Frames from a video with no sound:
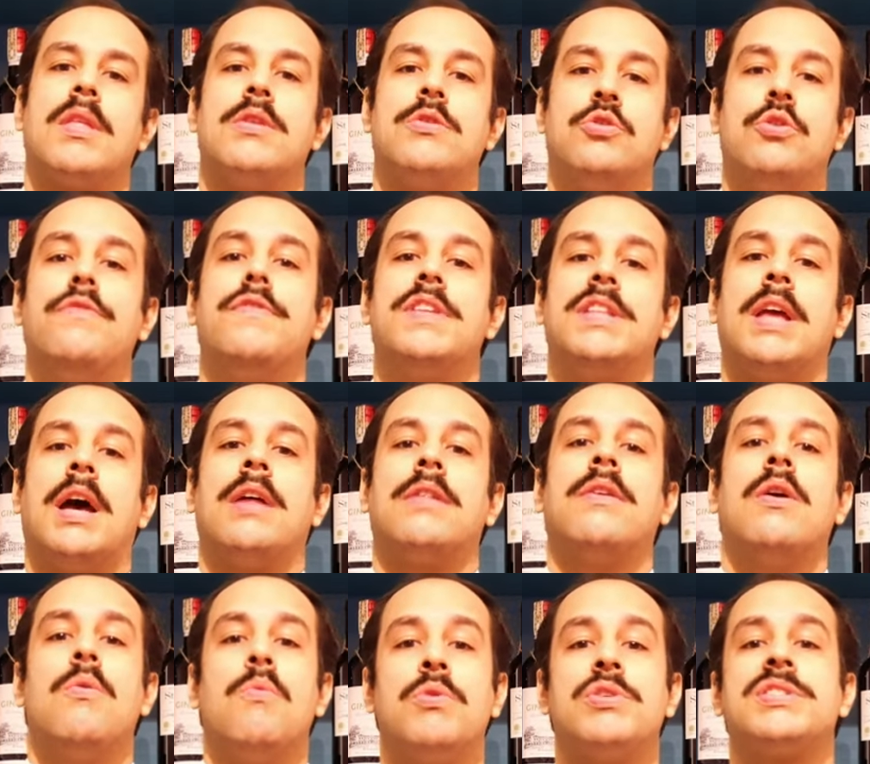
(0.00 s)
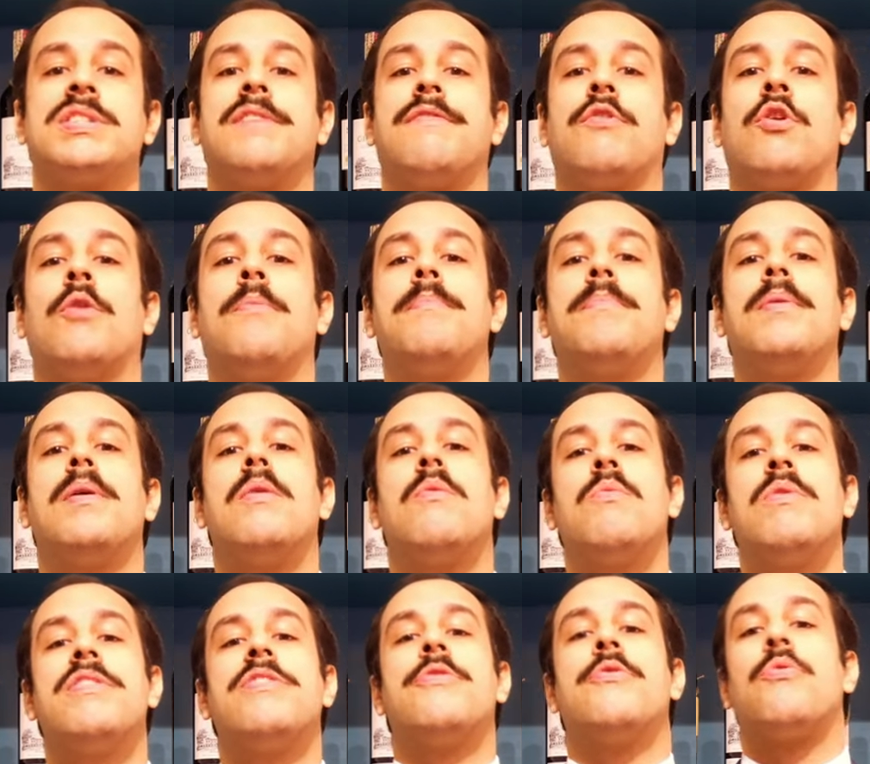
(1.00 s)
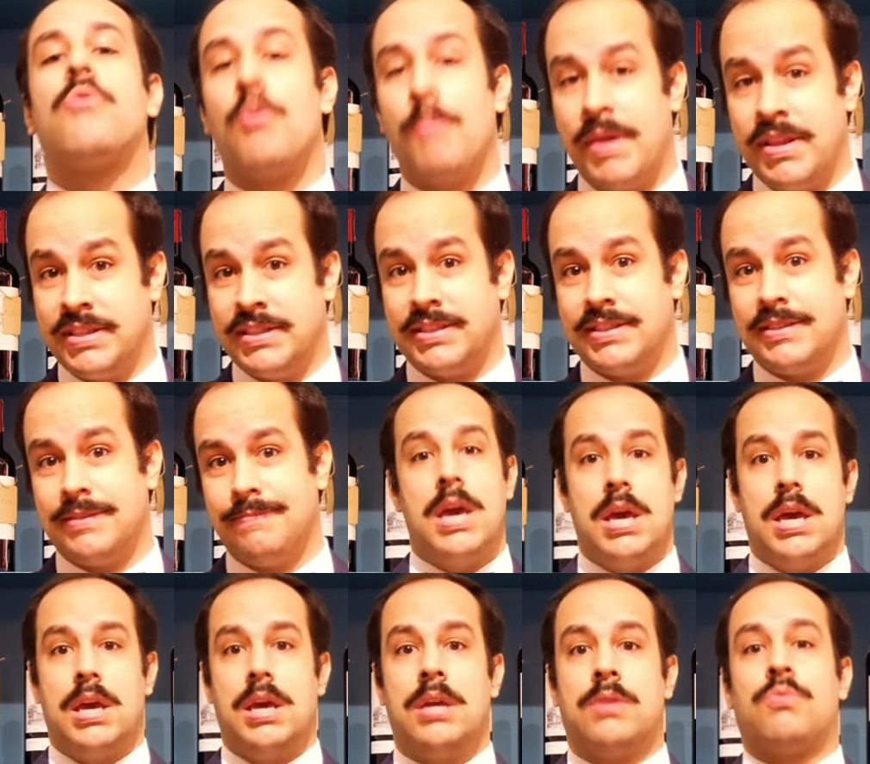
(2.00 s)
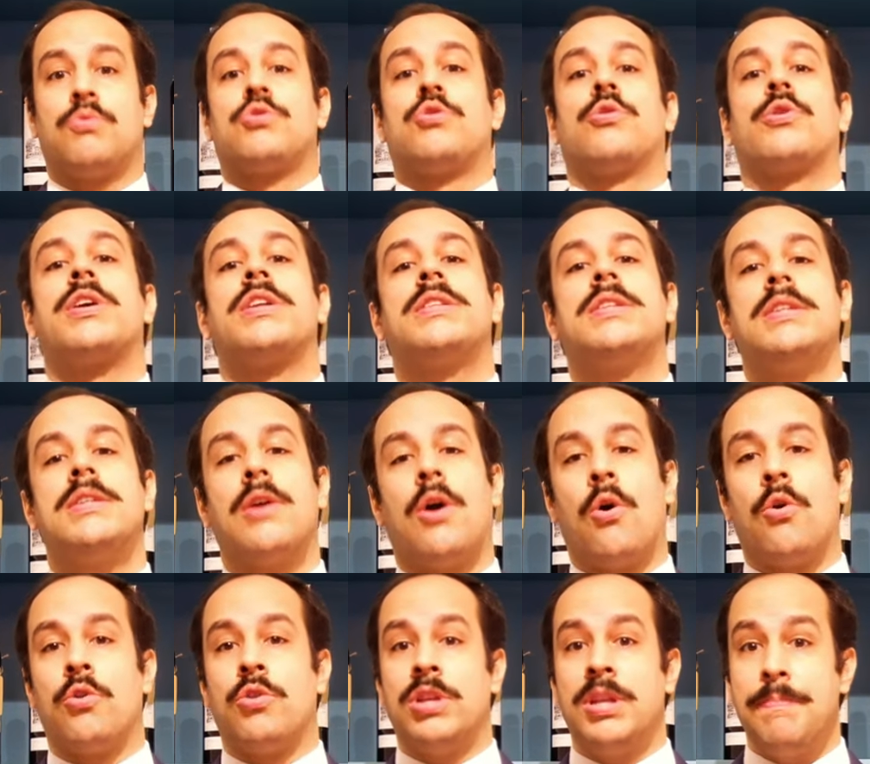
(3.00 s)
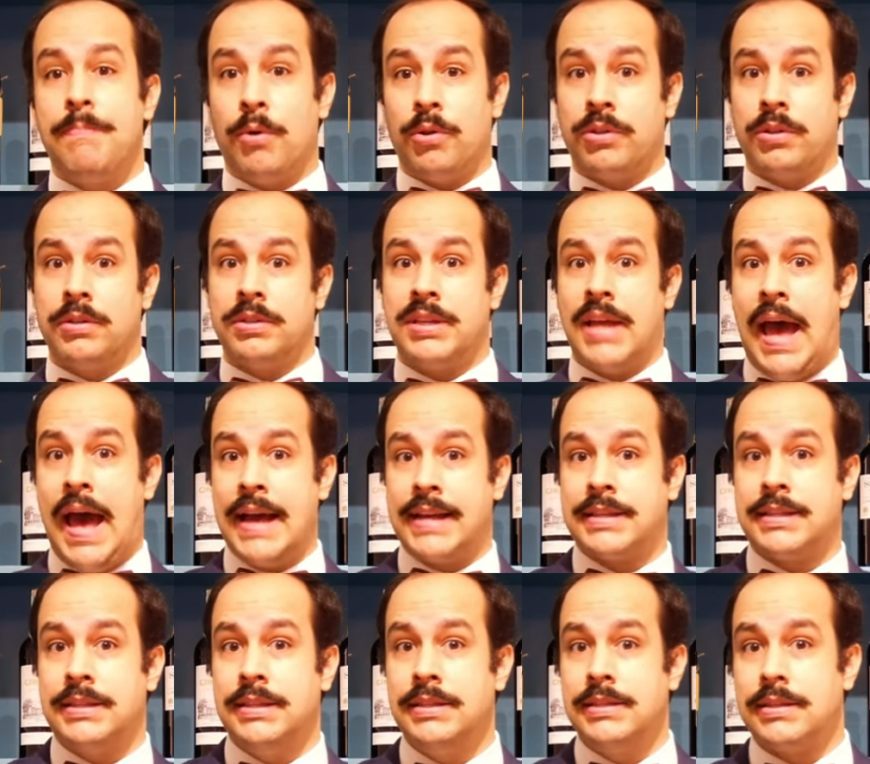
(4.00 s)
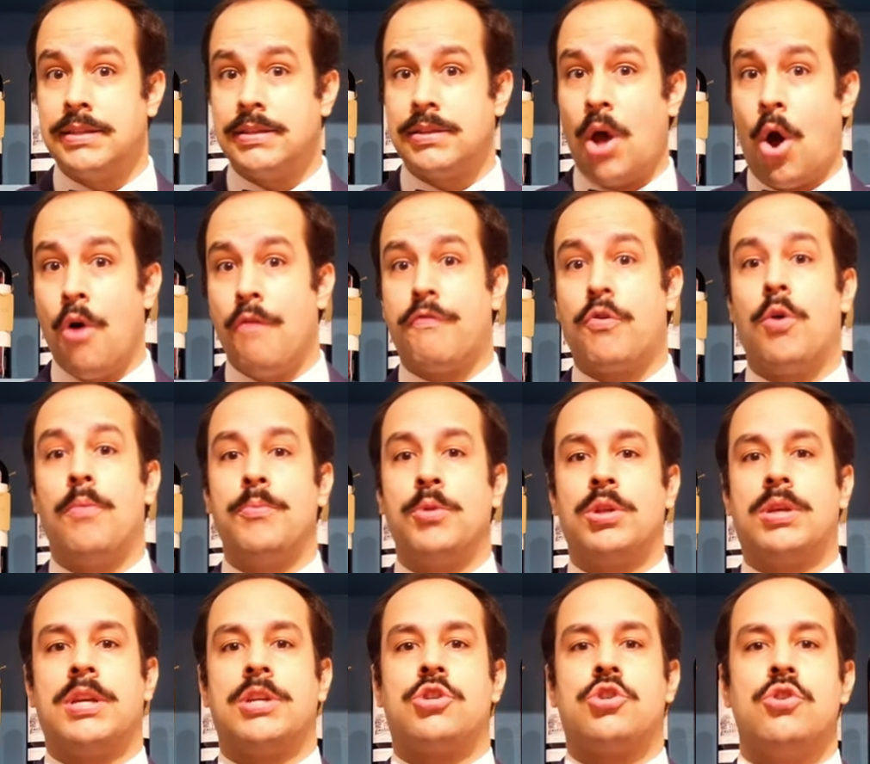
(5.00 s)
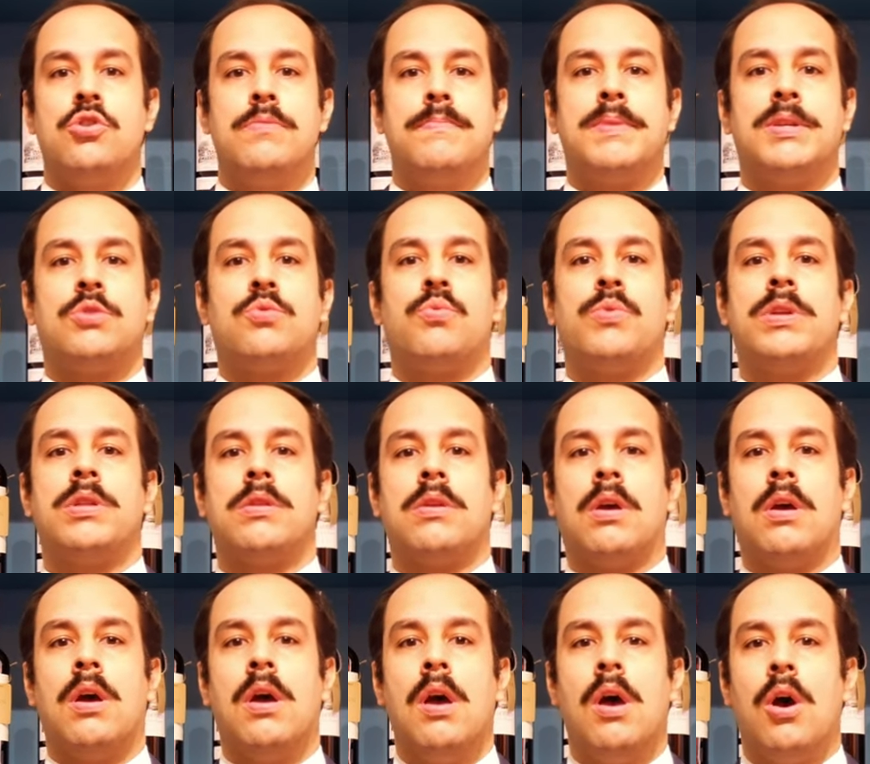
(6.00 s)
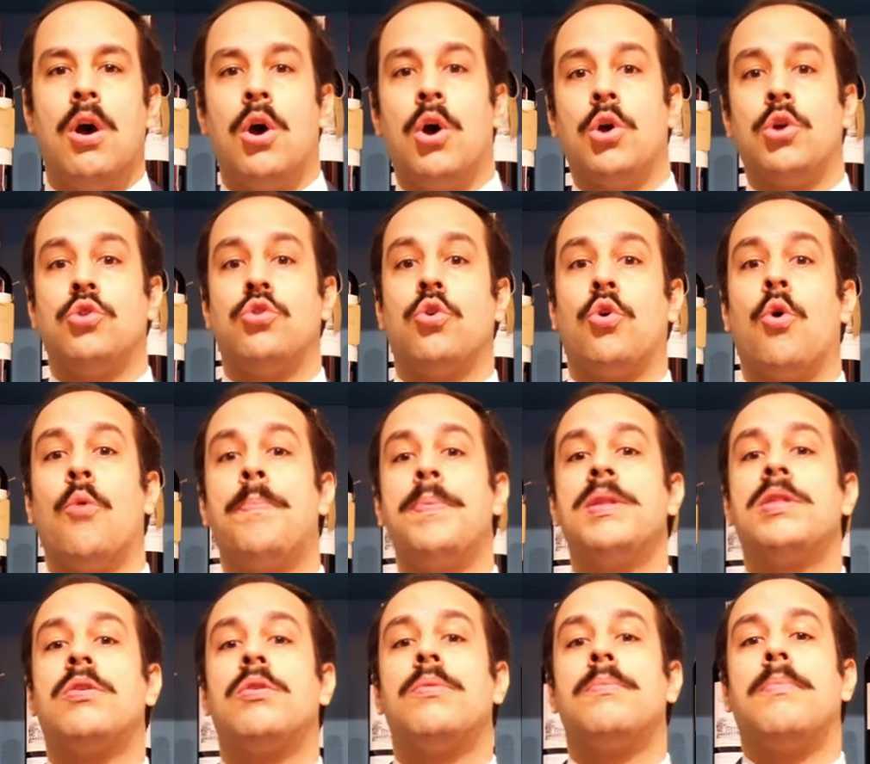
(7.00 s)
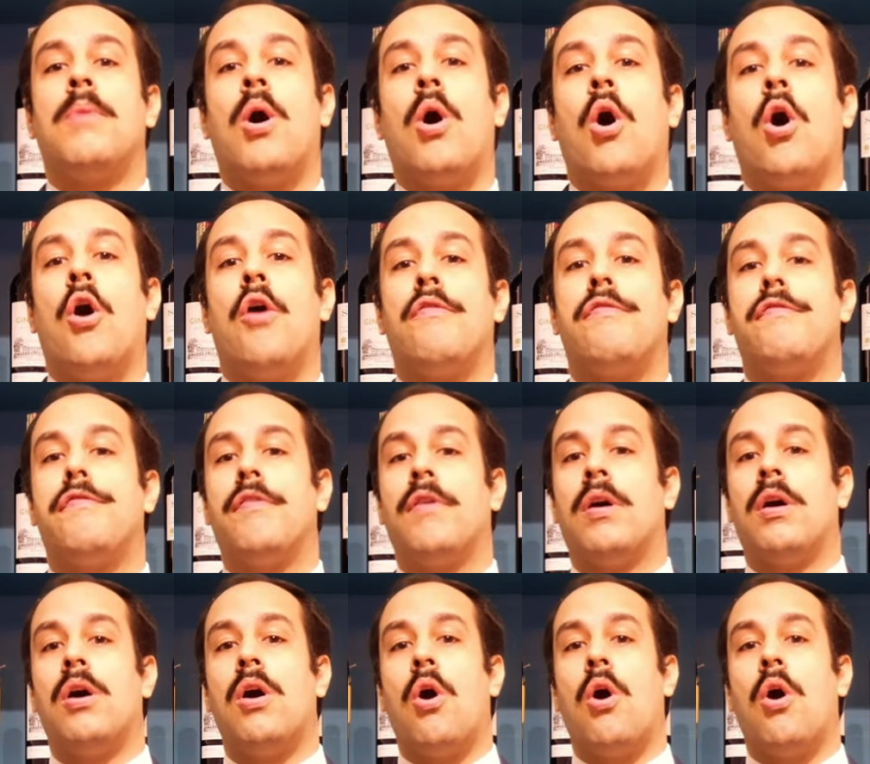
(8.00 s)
the vineyard was developed with the Romans. It was located on an important axis of communication between the oppidum of